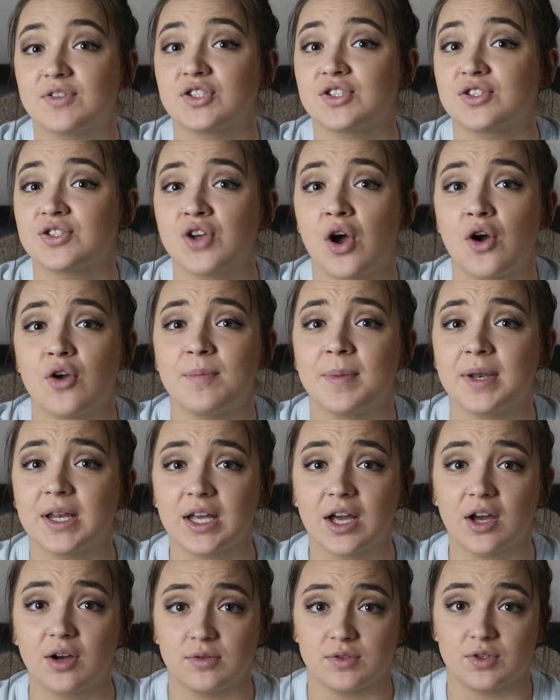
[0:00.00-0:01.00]
So many
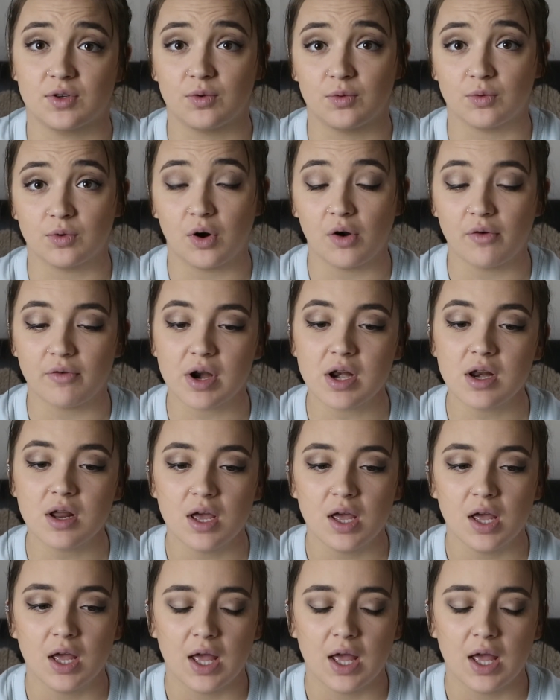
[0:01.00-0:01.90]
girls are called Lauren.